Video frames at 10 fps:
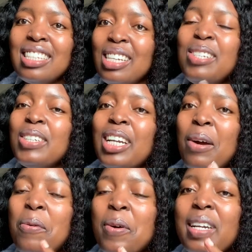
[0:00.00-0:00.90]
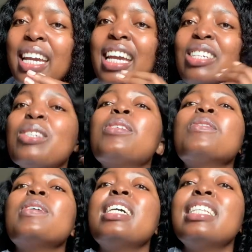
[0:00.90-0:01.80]
situation I walk
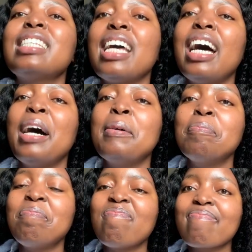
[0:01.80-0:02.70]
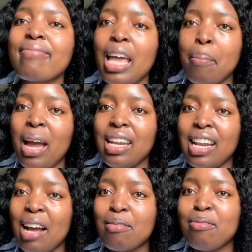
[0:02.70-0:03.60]
into, it's am I
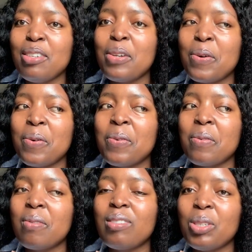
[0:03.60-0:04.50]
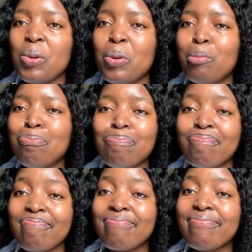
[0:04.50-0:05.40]
enough? So
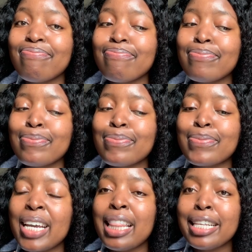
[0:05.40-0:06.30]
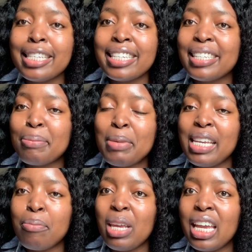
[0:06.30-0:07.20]
this is
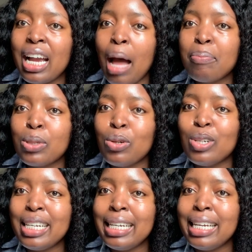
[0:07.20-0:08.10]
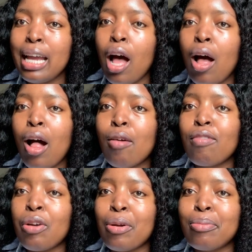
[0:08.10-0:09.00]
me being absolutely
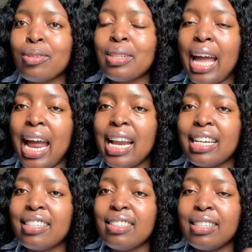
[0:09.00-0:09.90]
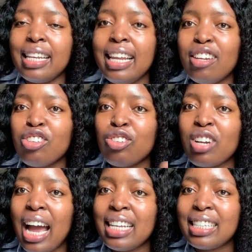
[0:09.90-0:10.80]
vulnerable and letting you
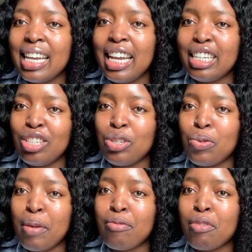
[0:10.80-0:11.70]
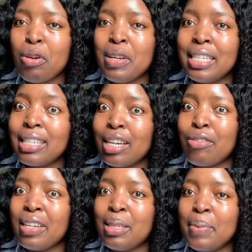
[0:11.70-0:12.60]
guys into a very
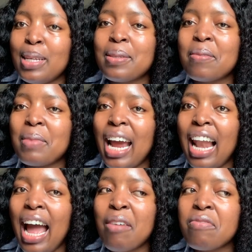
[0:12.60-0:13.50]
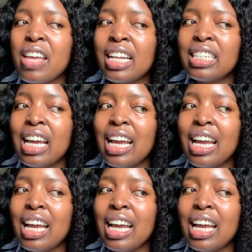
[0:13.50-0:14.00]
sacred space of my life that